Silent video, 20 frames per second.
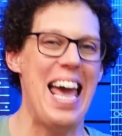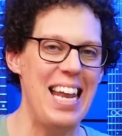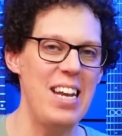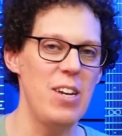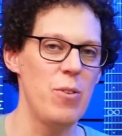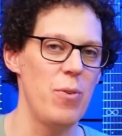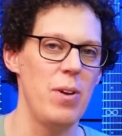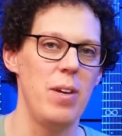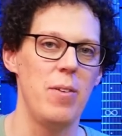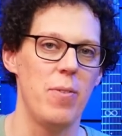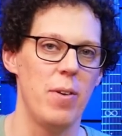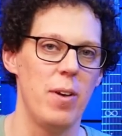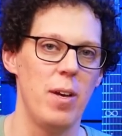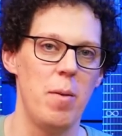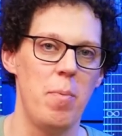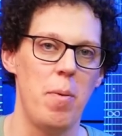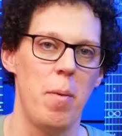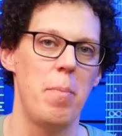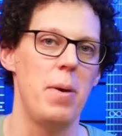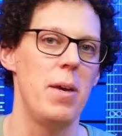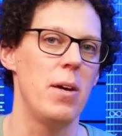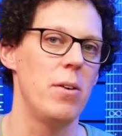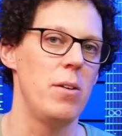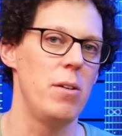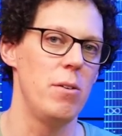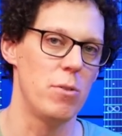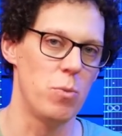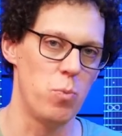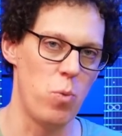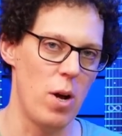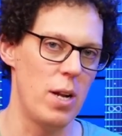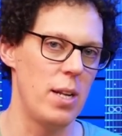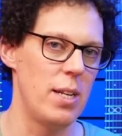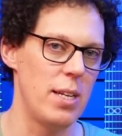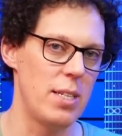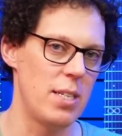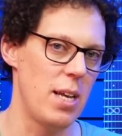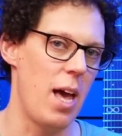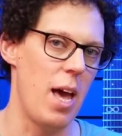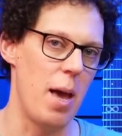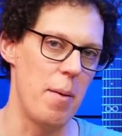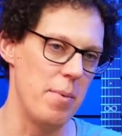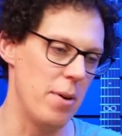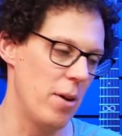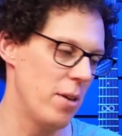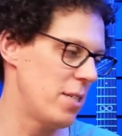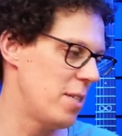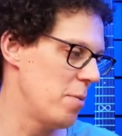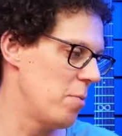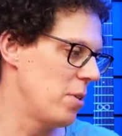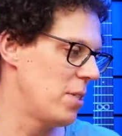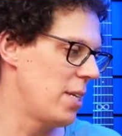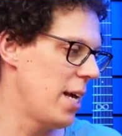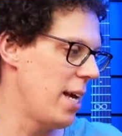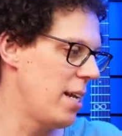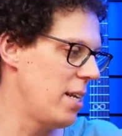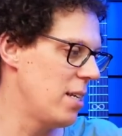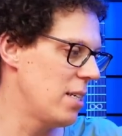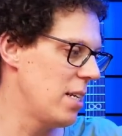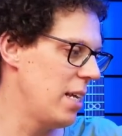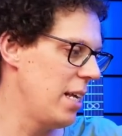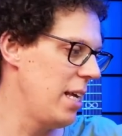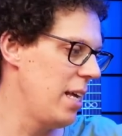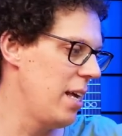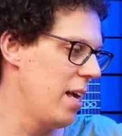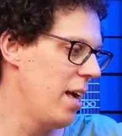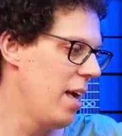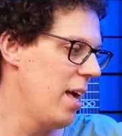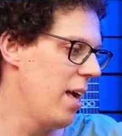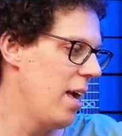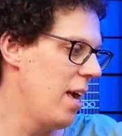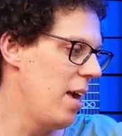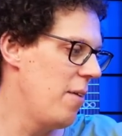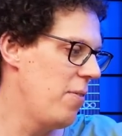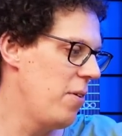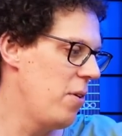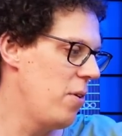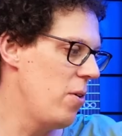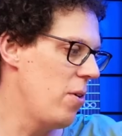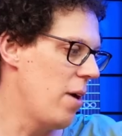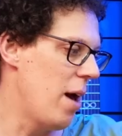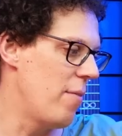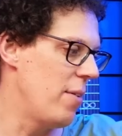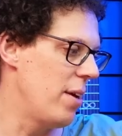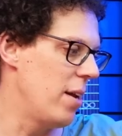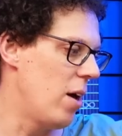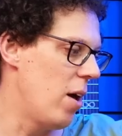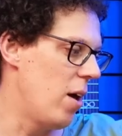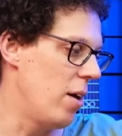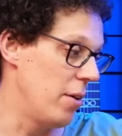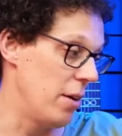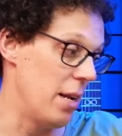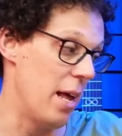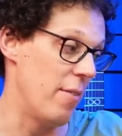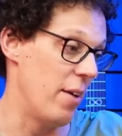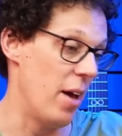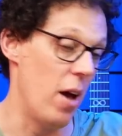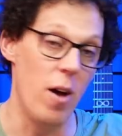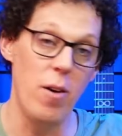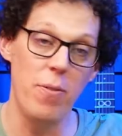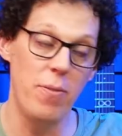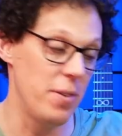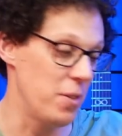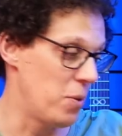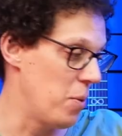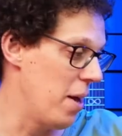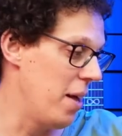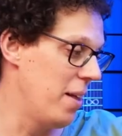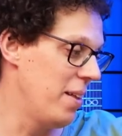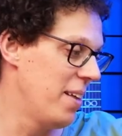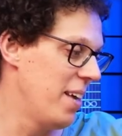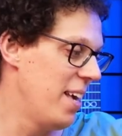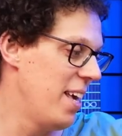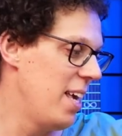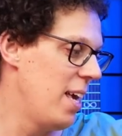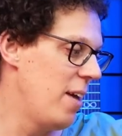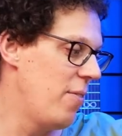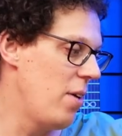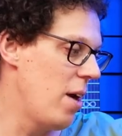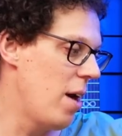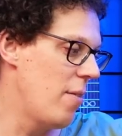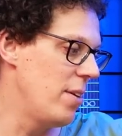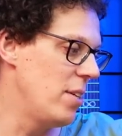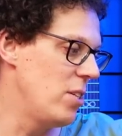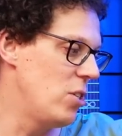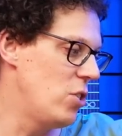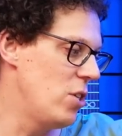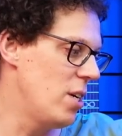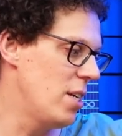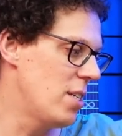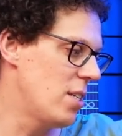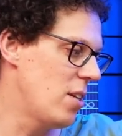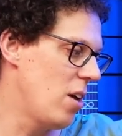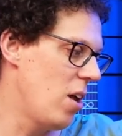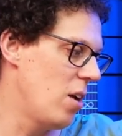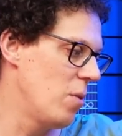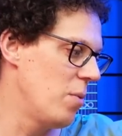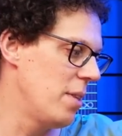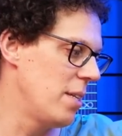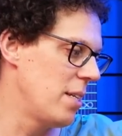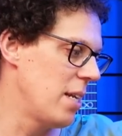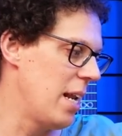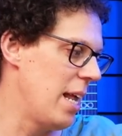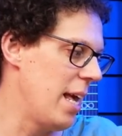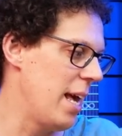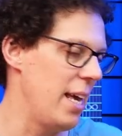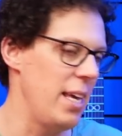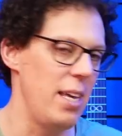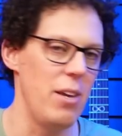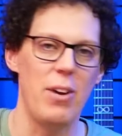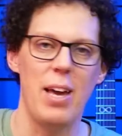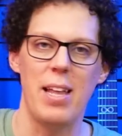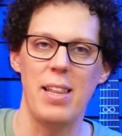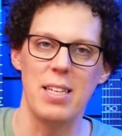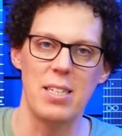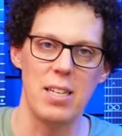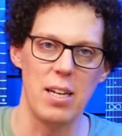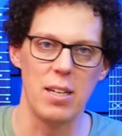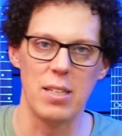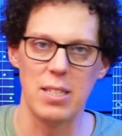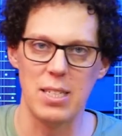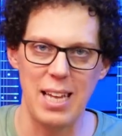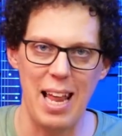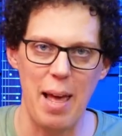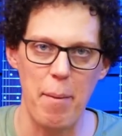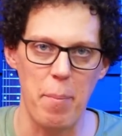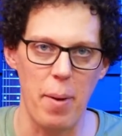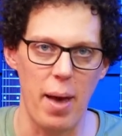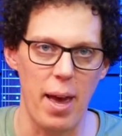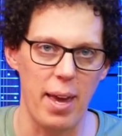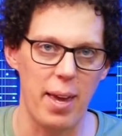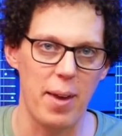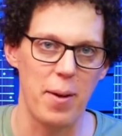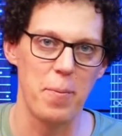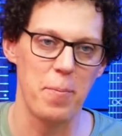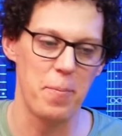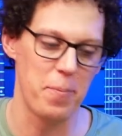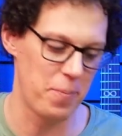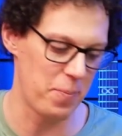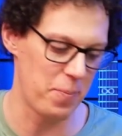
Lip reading: and reverb, but you can use one at a time, not simultaneously. If you have it, you can have it off as well. If you have it just on with the delay, you get this little slapback.